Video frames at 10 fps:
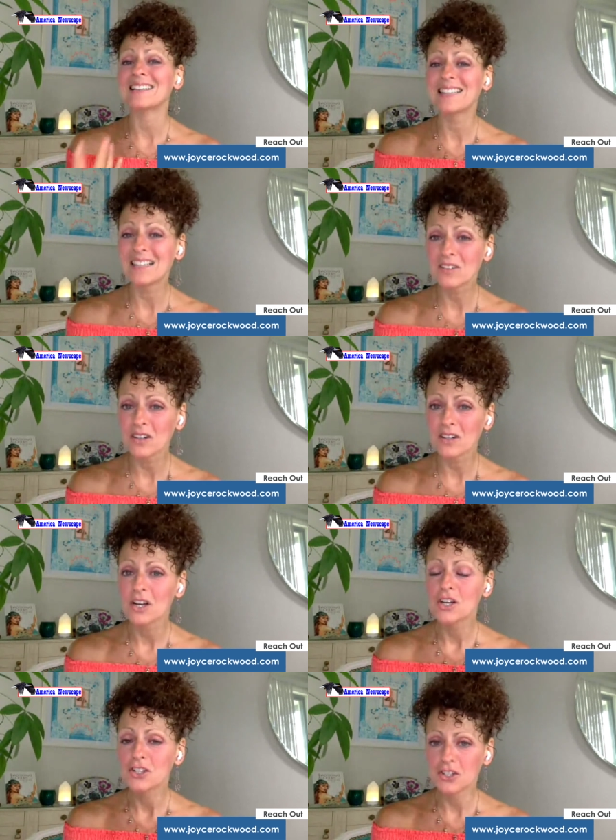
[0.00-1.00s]

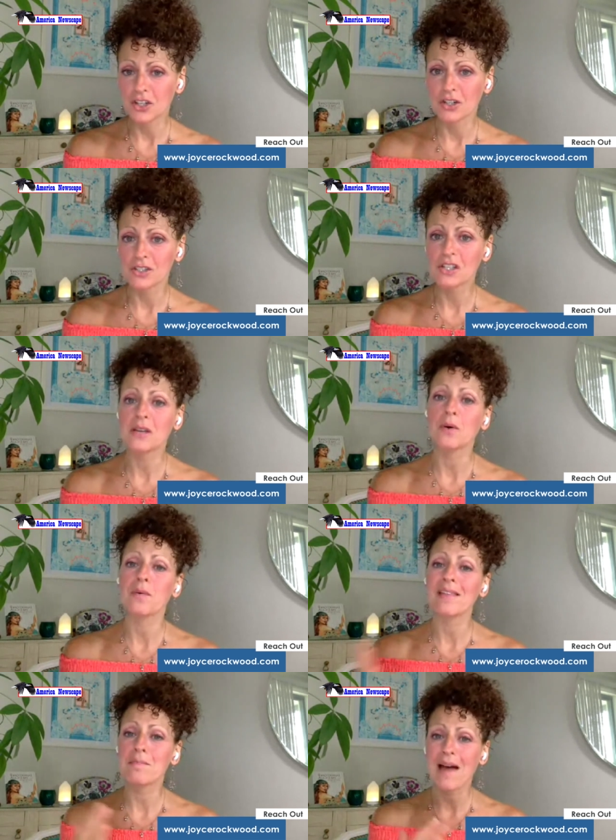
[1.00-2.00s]
cleaner sugars so that we're
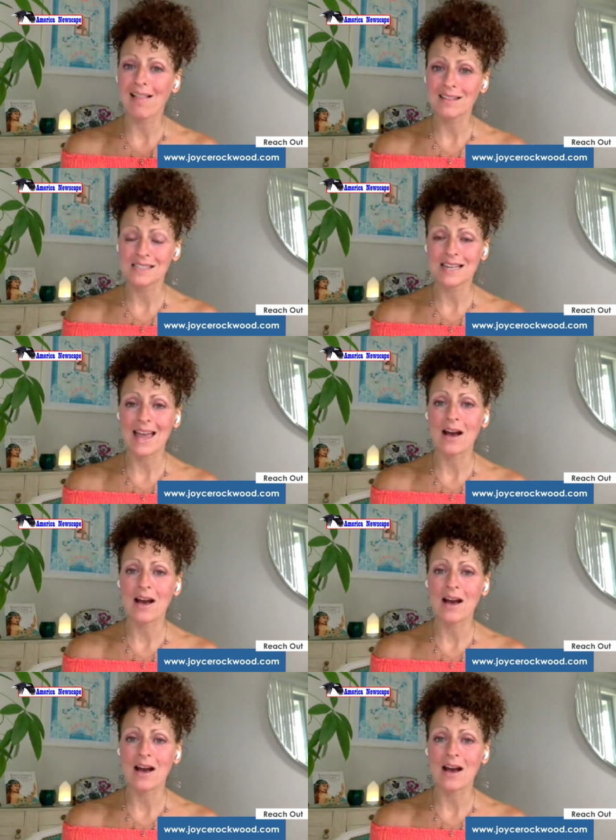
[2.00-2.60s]
really balancing